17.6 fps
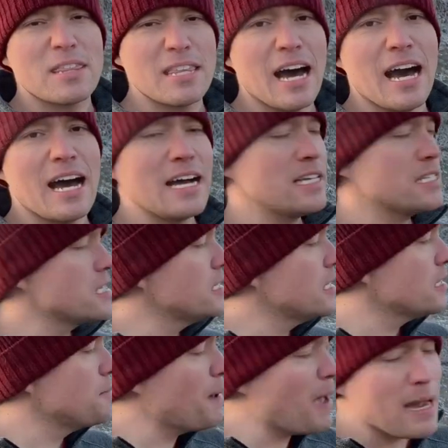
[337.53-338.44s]
thighs.
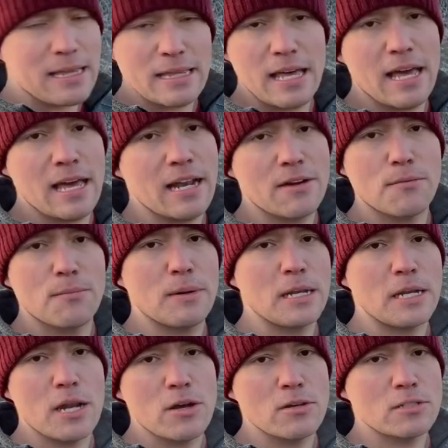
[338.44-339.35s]
Now, the back of the head,
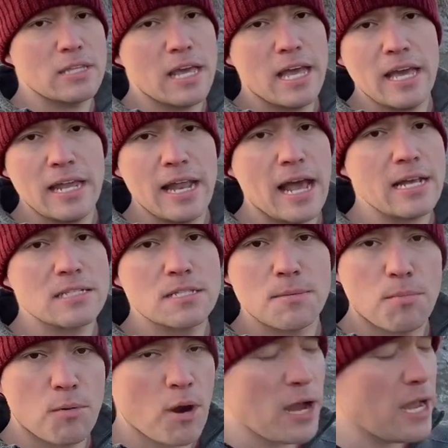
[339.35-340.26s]
everybody knows the head has
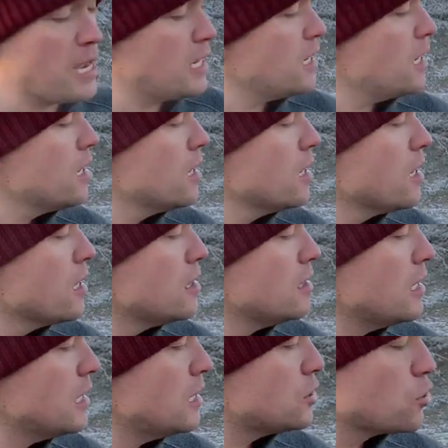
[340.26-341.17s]
the brain, the